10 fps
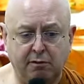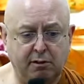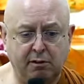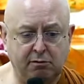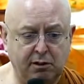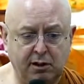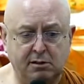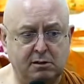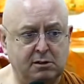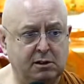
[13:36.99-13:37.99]
very rare
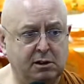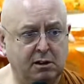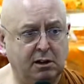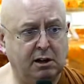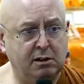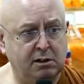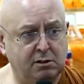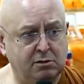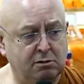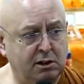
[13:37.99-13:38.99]
to see a gun in
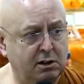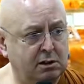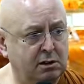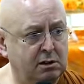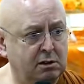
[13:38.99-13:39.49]
Australia.